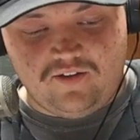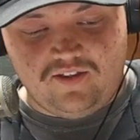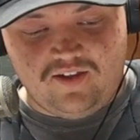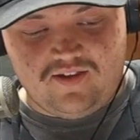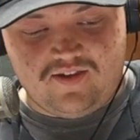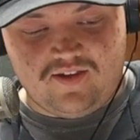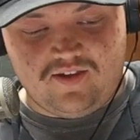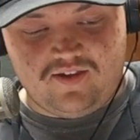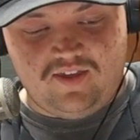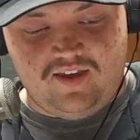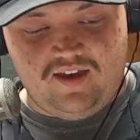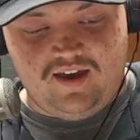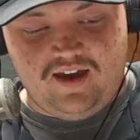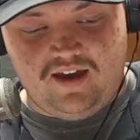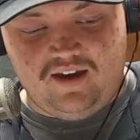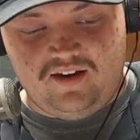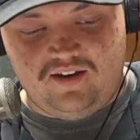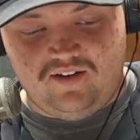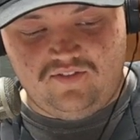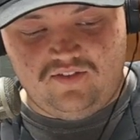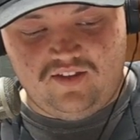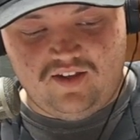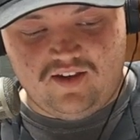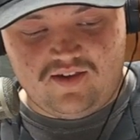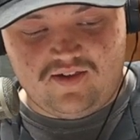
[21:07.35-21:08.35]
This is the
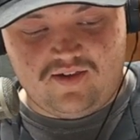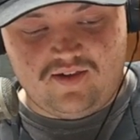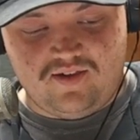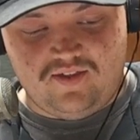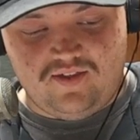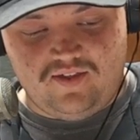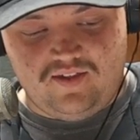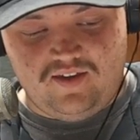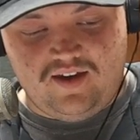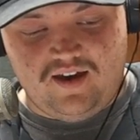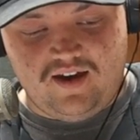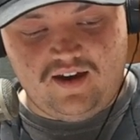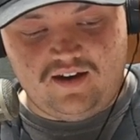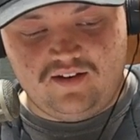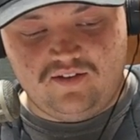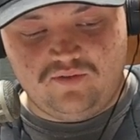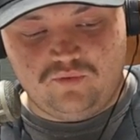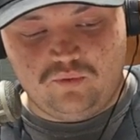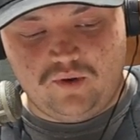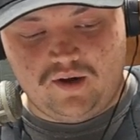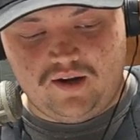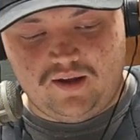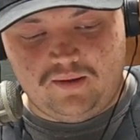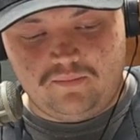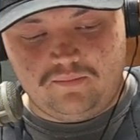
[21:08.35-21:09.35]
end of
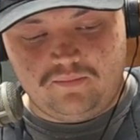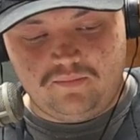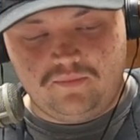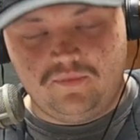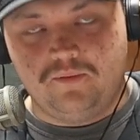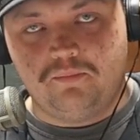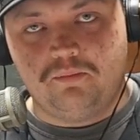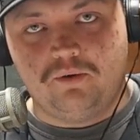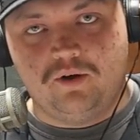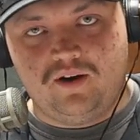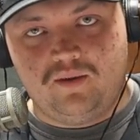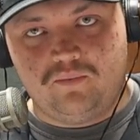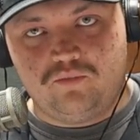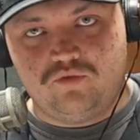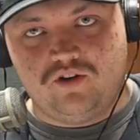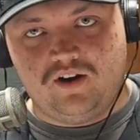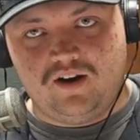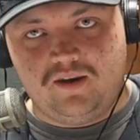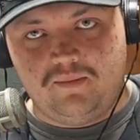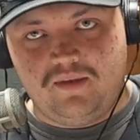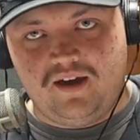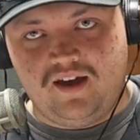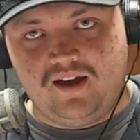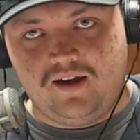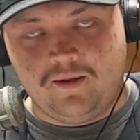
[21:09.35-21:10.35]
the point I'm trying
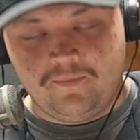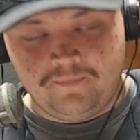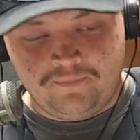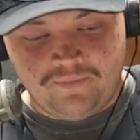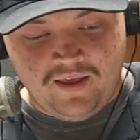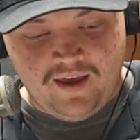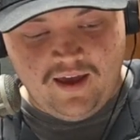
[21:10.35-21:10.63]
to make.